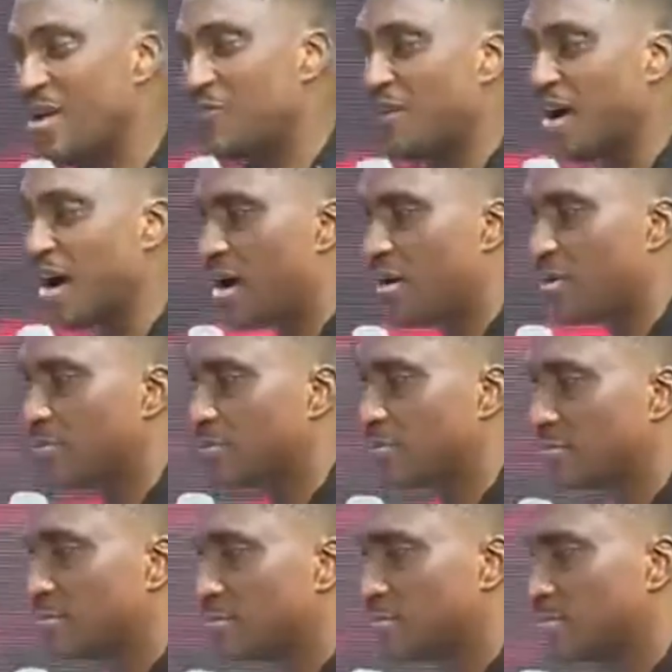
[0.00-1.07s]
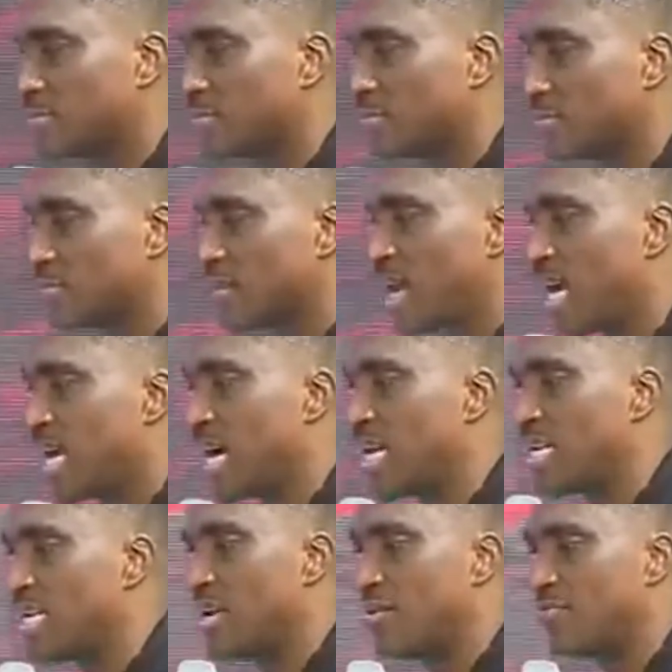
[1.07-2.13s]
never. I
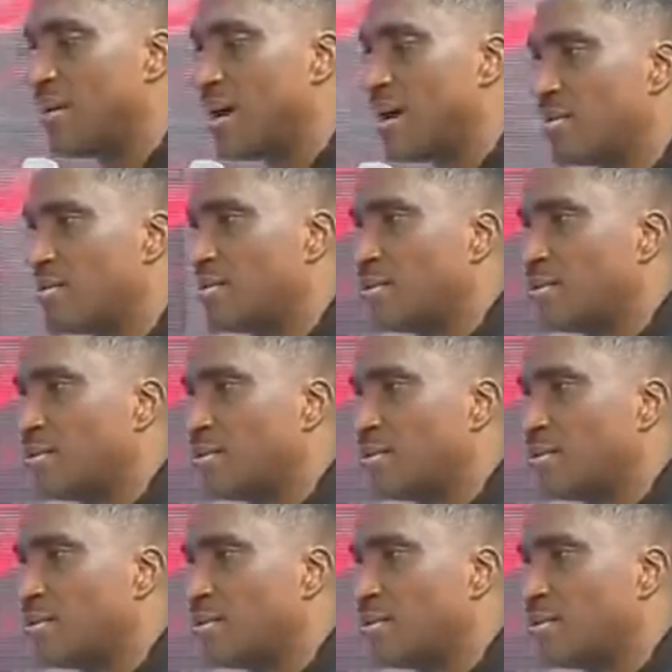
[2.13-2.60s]
can never.